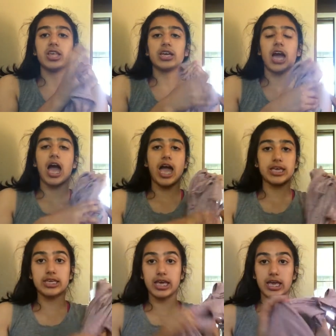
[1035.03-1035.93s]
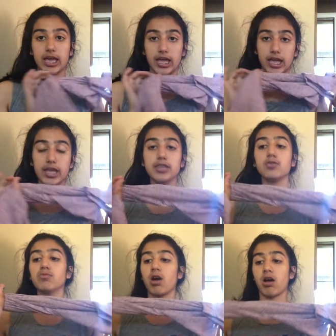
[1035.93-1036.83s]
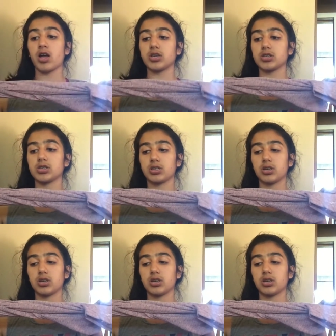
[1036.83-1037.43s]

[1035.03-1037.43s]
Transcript: like I kid you not